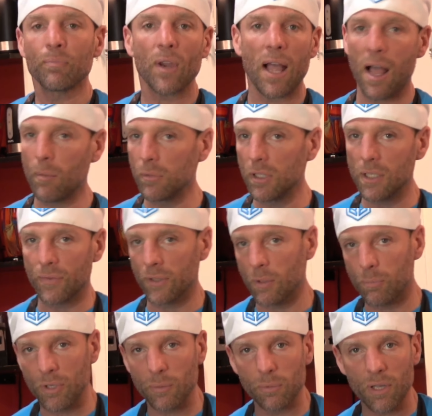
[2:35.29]
I'm living the
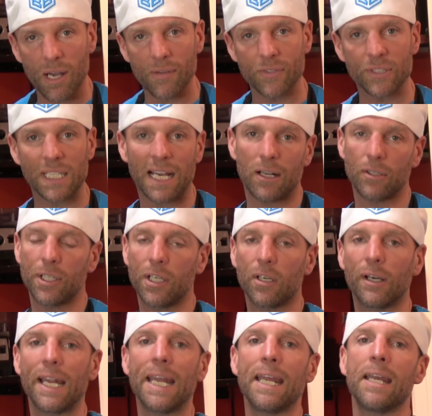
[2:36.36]
bib lifestyle
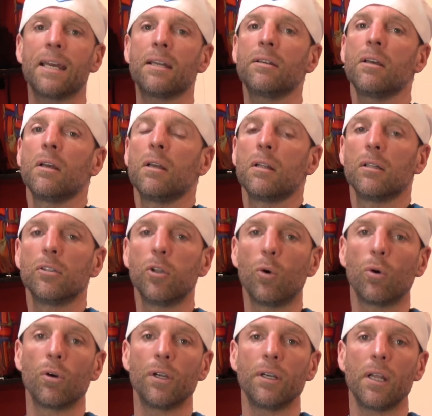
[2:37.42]
here, and
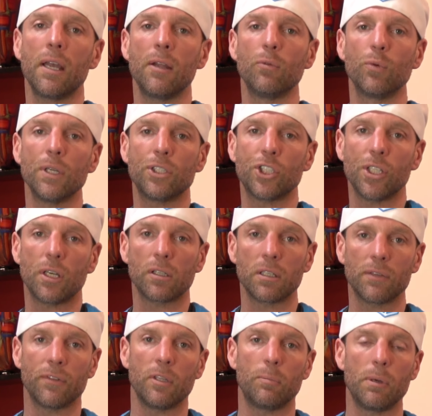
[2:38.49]
Lauren and Richie are
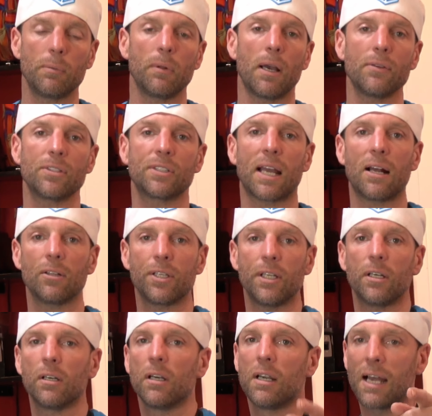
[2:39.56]
living the bib lifestyle
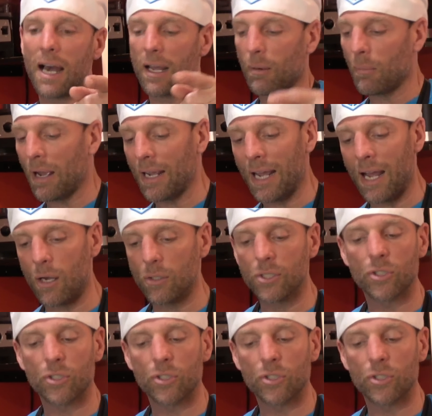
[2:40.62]
here out of my house.